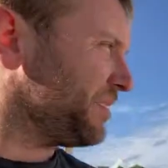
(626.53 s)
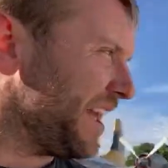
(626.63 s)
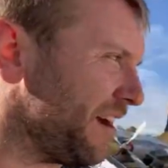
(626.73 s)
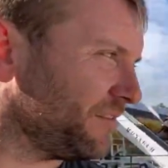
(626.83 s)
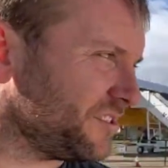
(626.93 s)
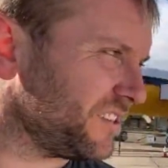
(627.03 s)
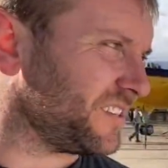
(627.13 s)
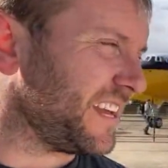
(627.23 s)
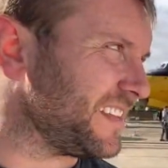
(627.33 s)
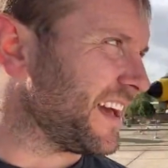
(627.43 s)
Now just
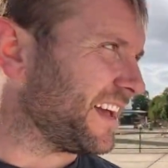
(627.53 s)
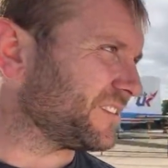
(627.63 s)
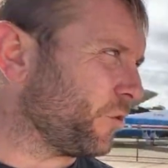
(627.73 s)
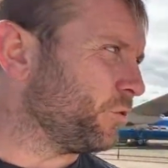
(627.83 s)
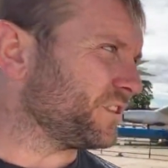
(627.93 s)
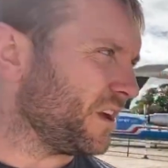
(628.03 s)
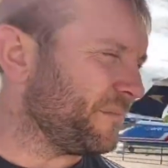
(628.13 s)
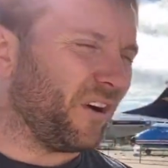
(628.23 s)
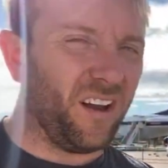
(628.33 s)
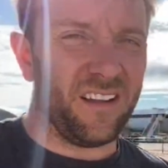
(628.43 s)
see that as
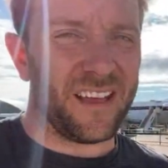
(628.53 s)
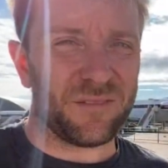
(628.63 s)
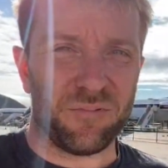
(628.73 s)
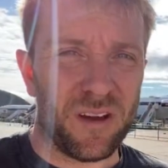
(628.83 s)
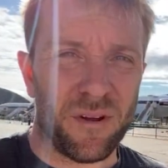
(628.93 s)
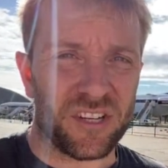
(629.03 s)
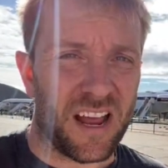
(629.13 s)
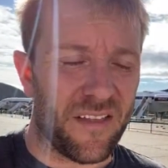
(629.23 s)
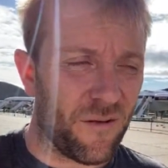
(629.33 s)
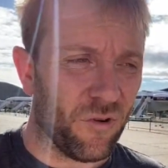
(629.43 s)
autopilot, that's pretty much
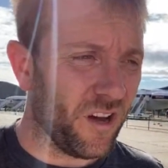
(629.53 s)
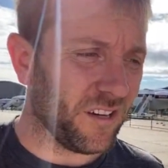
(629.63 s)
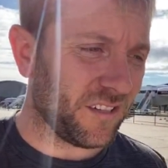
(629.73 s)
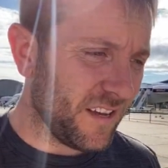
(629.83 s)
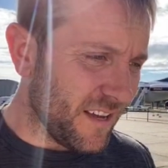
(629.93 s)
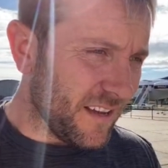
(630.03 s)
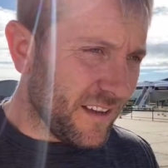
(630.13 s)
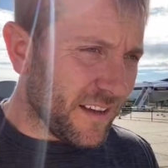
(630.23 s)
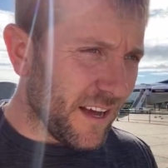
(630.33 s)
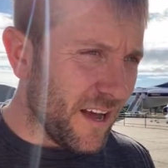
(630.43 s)
how that works.
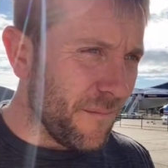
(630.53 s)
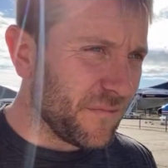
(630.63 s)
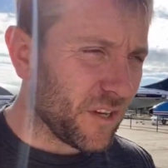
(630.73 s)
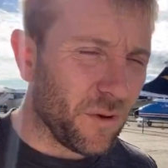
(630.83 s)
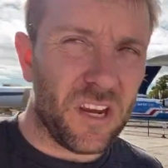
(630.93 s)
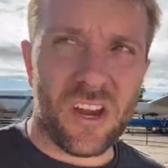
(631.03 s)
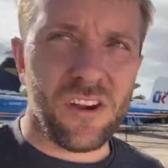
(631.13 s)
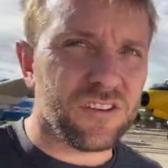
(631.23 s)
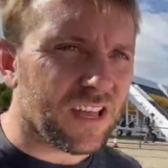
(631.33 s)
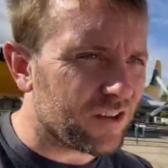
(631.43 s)
So we
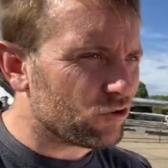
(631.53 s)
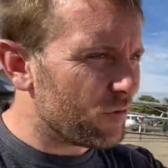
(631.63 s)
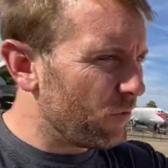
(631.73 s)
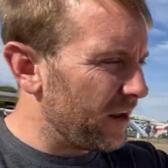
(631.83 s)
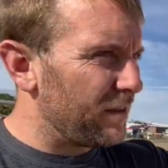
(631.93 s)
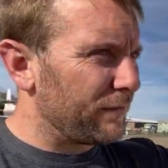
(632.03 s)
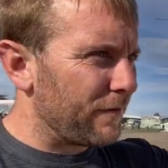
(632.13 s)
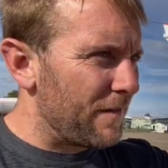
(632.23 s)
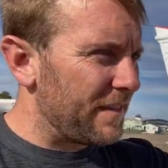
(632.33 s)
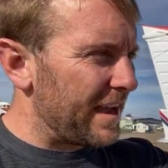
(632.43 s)
use that trim wheel in the
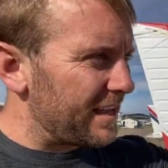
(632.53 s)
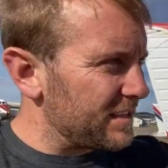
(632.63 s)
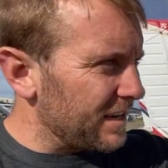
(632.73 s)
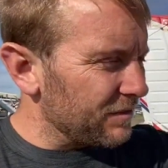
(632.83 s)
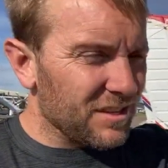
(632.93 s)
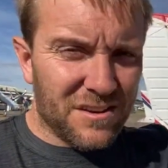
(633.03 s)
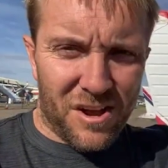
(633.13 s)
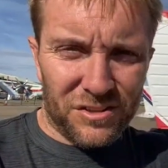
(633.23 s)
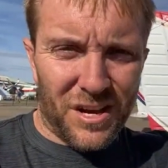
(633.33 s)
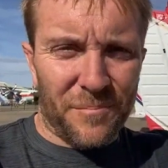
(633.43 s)
front there to give us a
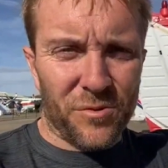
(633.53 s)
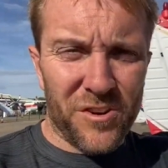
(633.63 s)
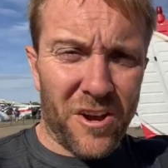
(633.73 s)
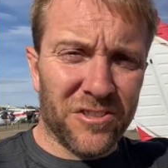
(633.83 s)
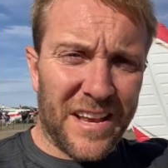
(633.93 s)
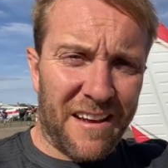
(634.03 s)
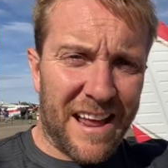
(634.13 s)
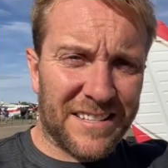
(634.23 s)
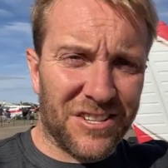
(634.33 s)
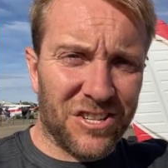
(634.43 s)
nose up or nose down
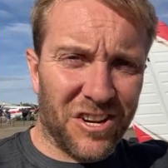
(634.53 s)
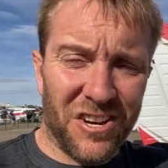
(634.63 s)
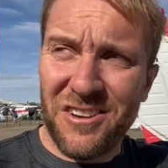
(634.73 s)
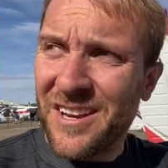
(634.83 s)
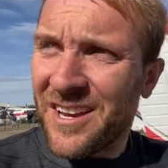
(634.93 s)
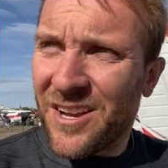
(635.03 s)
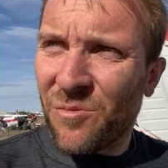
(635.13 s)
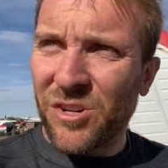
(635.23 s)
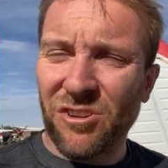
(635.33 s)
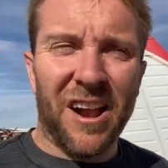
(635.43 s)
attitude,
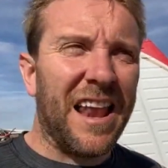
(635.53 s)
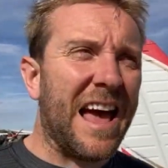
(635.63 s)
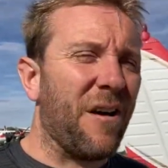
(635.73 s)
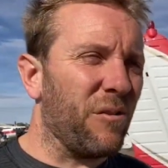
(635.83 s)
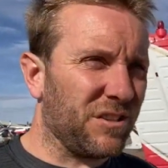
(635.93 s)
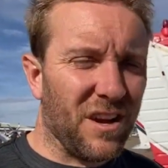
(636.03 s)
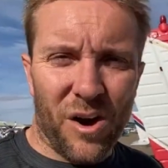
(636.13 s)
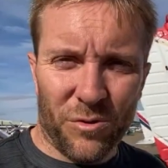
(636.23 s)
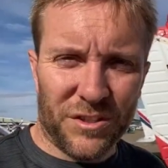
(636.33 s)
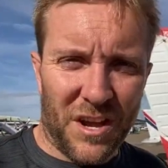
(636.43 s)
which will allow us to
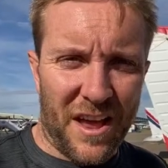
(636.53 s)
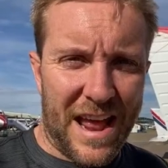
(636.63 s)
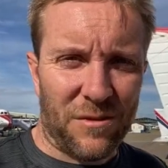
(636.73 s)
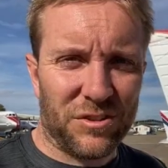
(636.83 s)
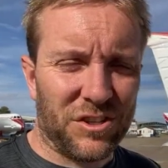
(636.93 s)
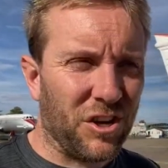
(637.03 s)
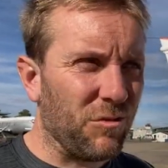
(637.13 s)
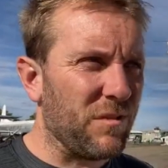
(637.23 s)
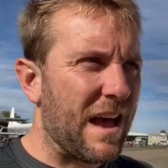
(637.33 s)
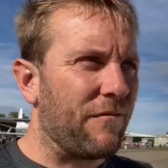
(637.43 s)
hold a certain altitude
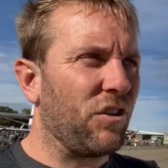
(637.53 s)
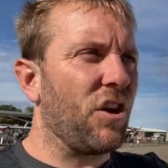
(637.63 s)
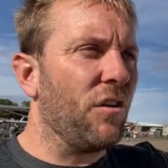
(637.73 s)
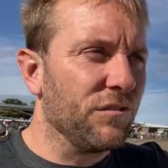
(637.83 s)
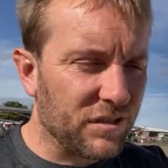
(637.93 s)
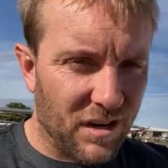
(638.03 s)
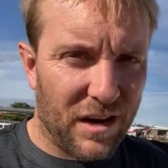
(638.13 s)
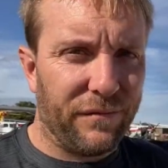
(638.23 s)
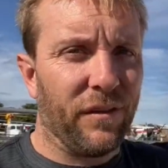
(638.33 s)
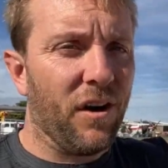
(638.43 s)
without having to constantly
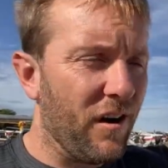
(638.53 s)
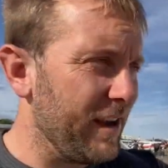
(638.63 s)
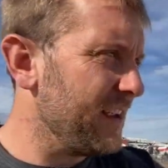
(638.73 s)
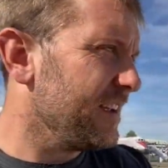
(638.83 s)
fly.